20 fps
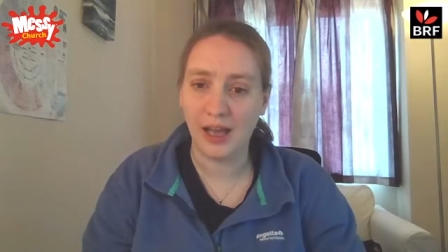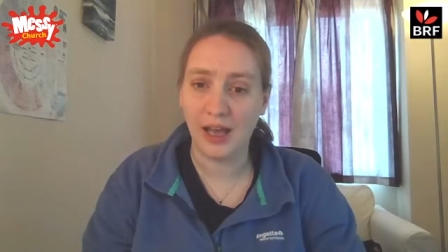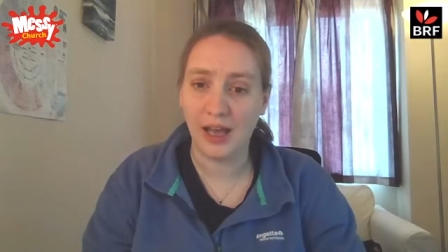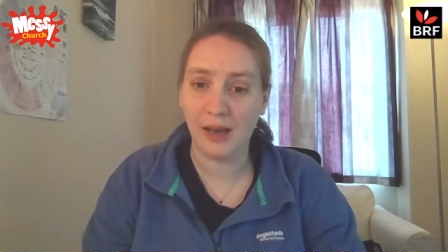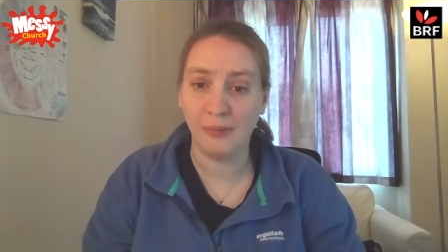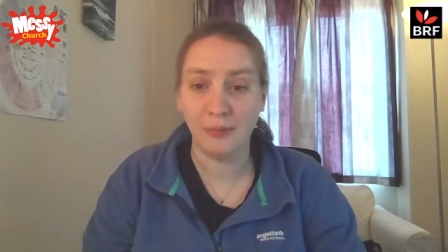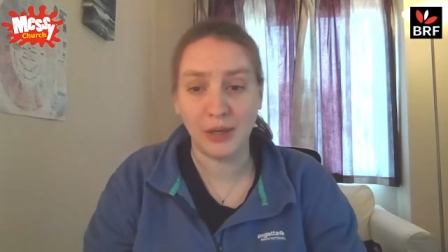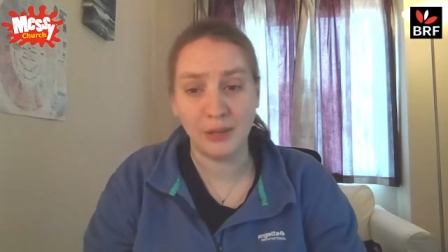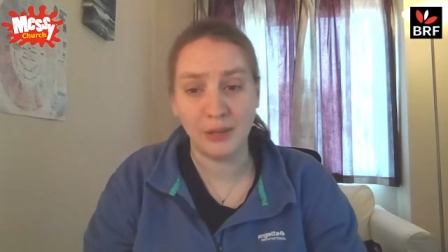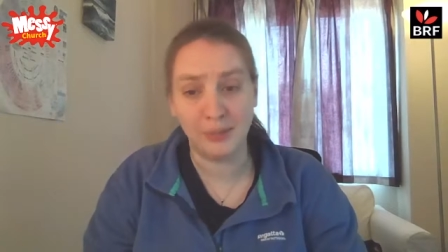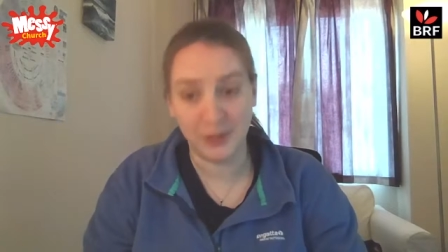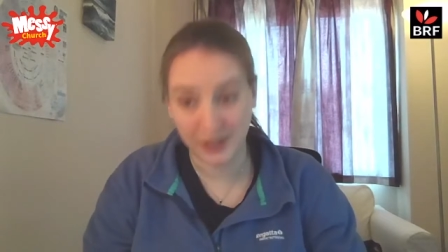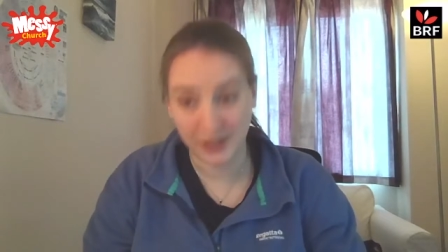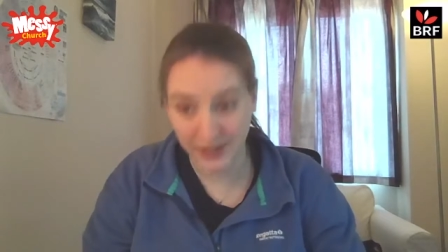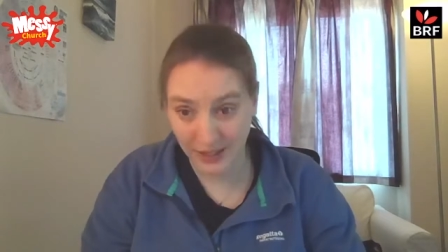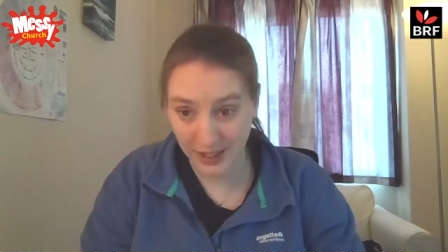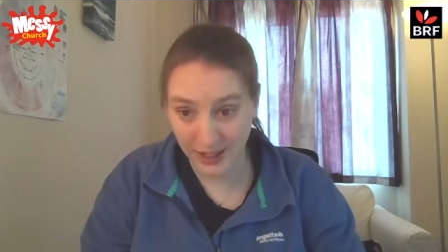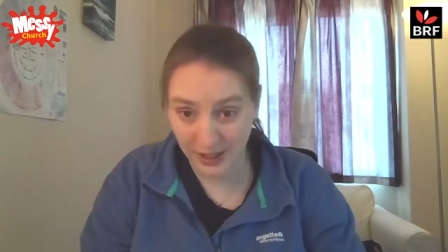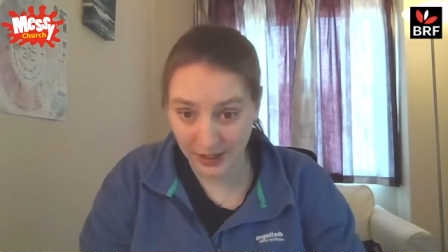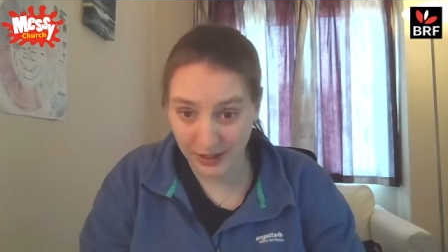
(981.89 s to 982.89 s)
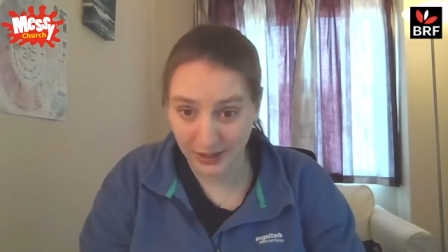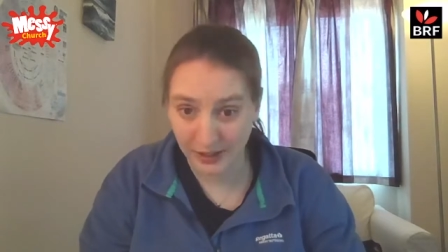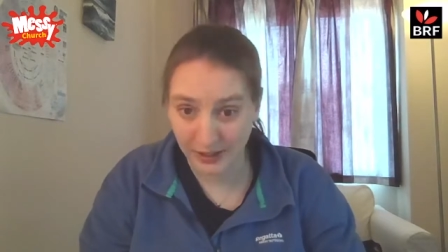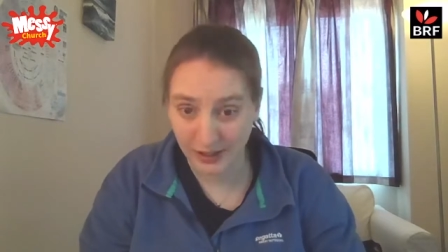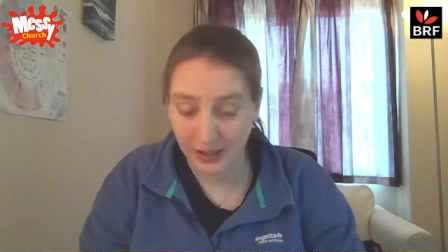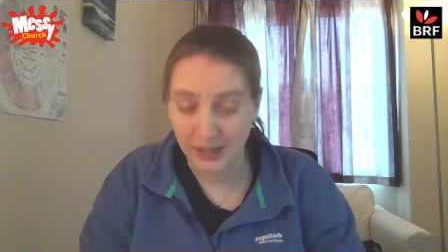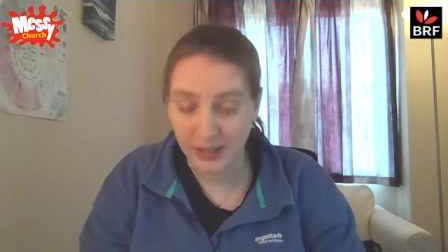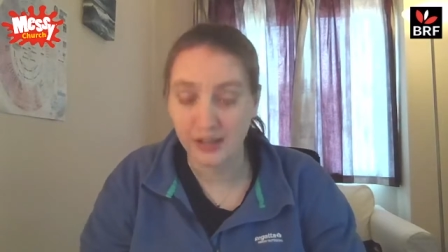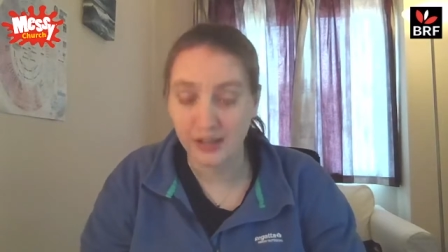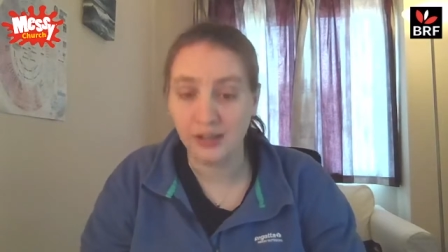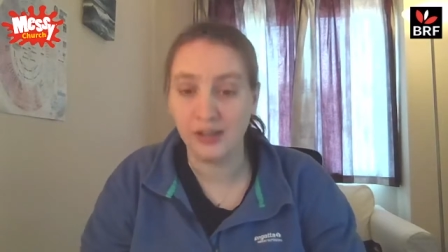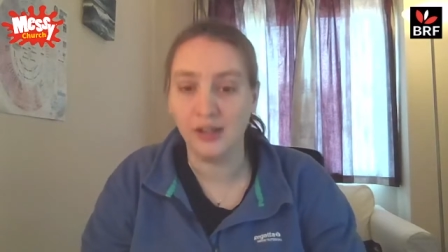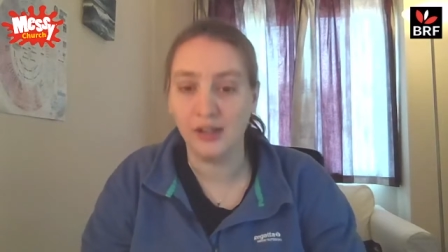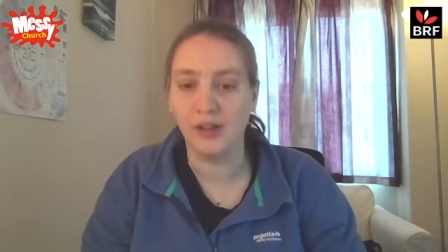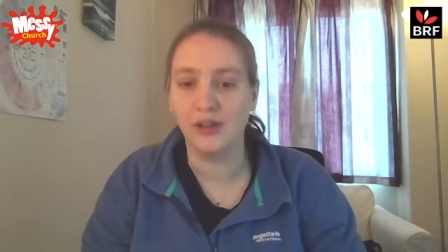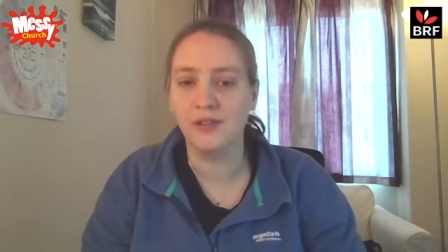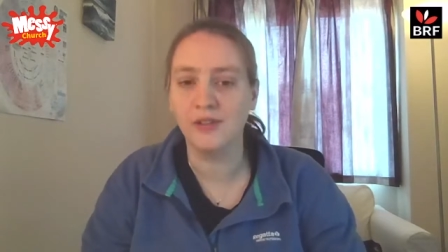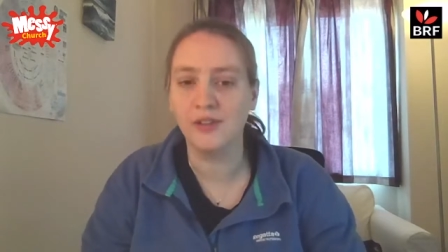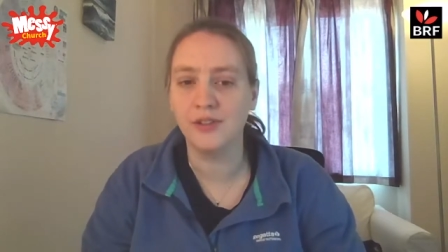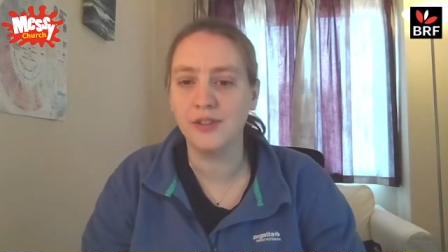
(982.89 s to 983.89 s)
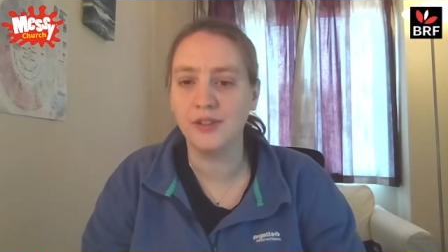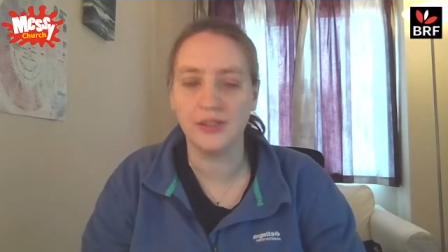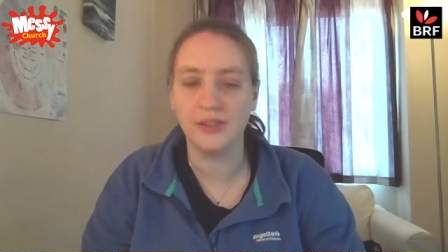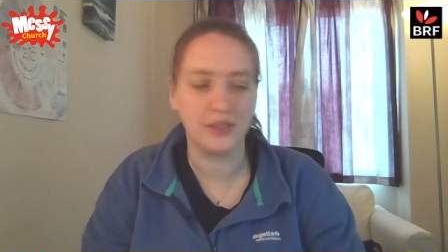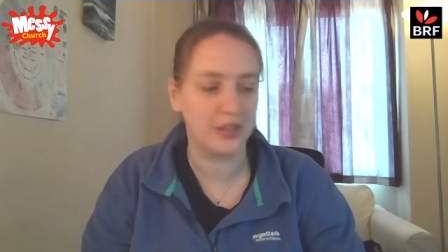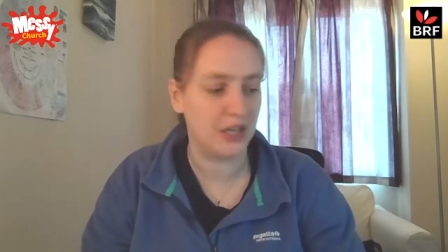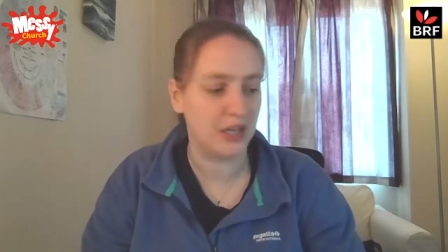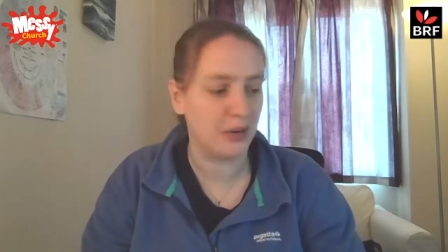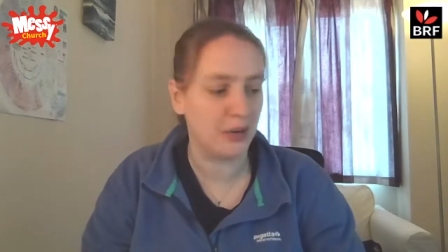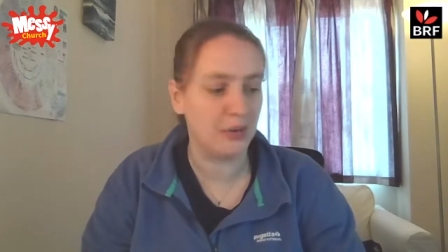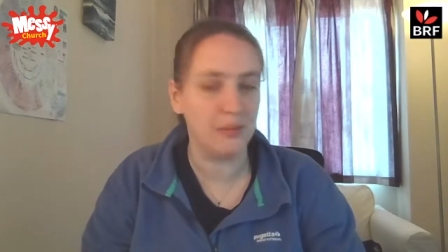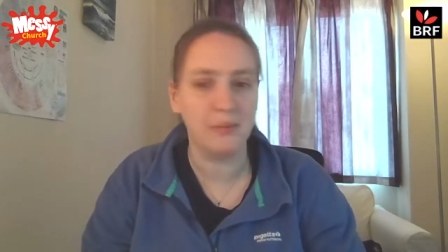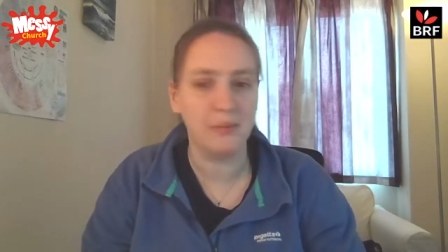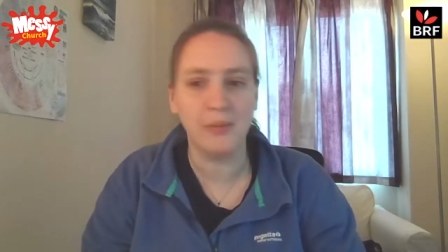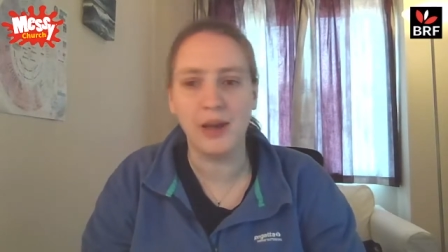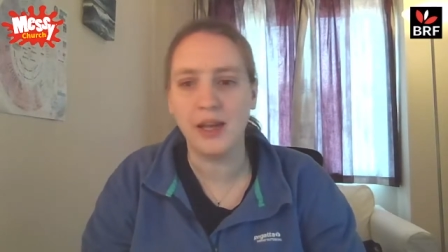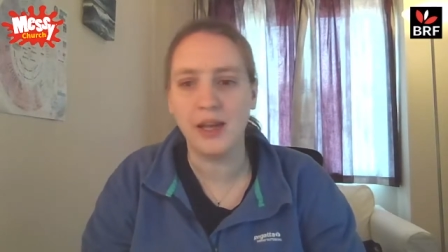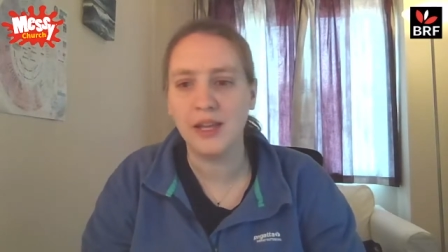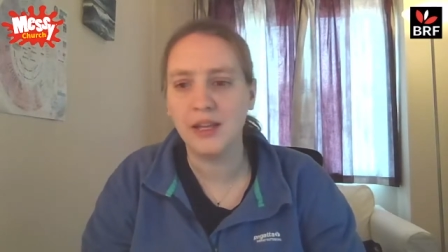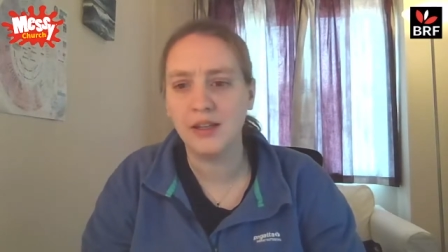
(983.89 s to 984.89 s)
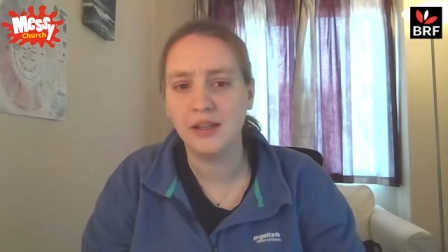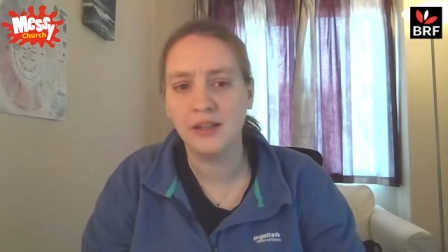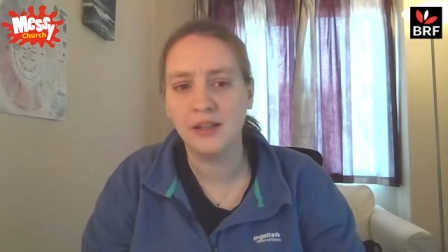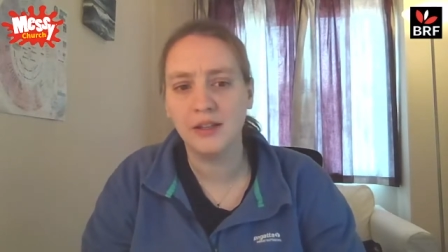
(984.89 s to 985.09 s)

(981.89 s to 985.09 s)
And we particularly love to see you in May